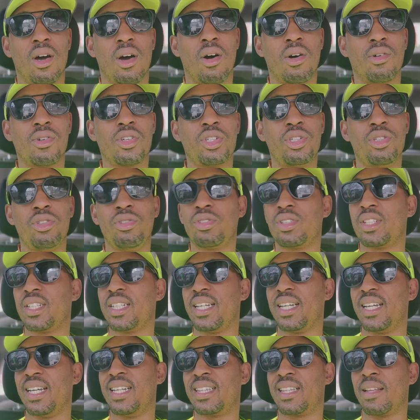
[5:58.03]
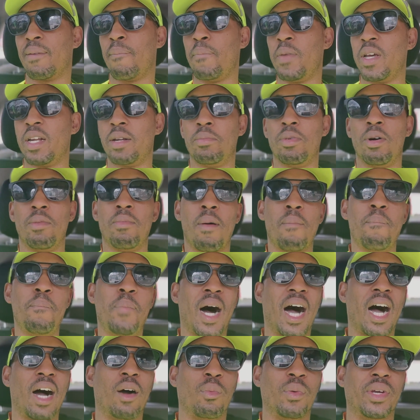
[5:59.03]
On usually at the minimum a
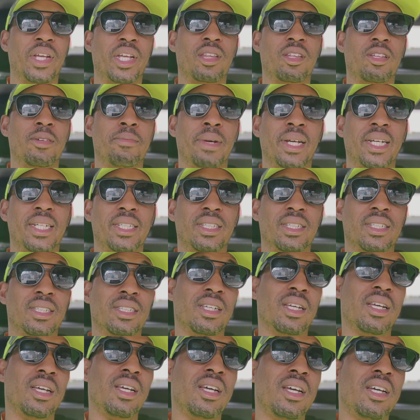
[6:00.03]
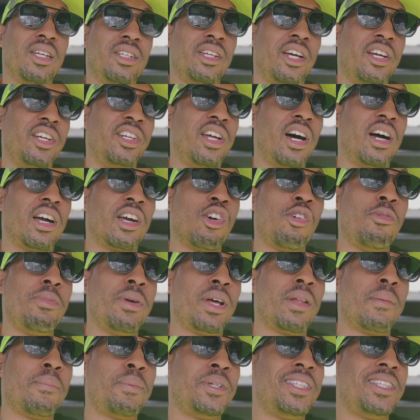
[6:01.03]
bi-weekly basis. Now you're not gonna be
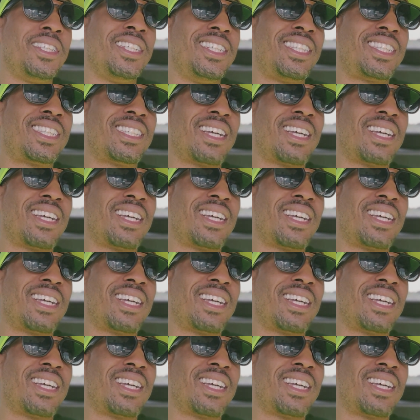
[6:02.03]
able to put these